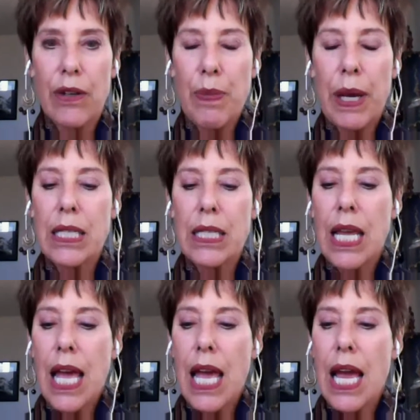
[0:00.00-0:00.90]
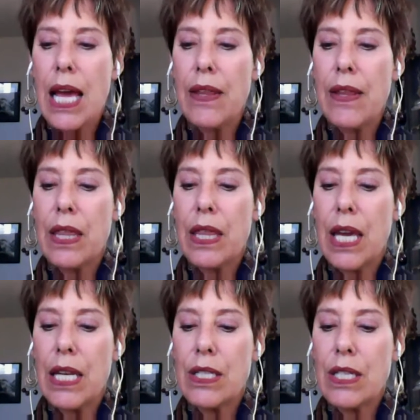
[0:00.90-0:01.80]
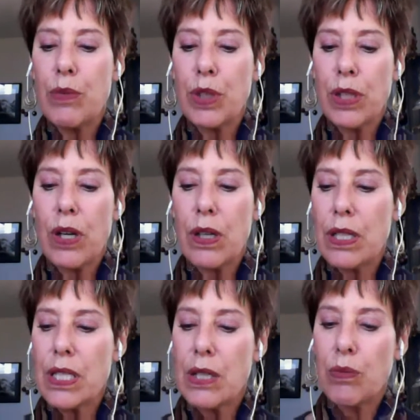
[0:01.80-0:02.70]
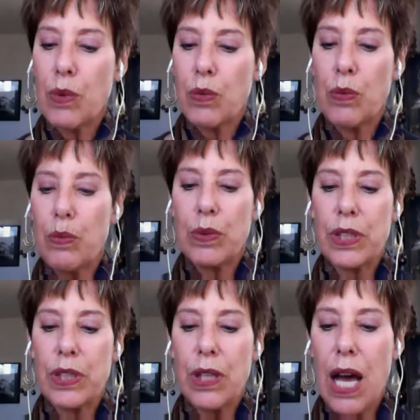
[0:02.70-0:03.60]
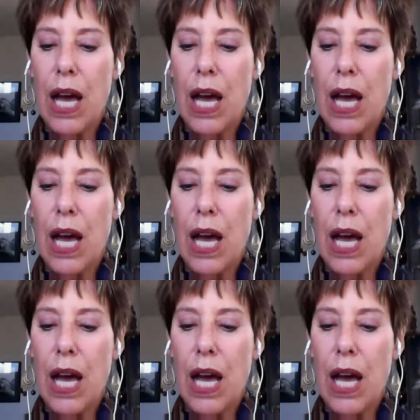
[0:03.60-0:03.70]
He passed, and someone said, well, the law.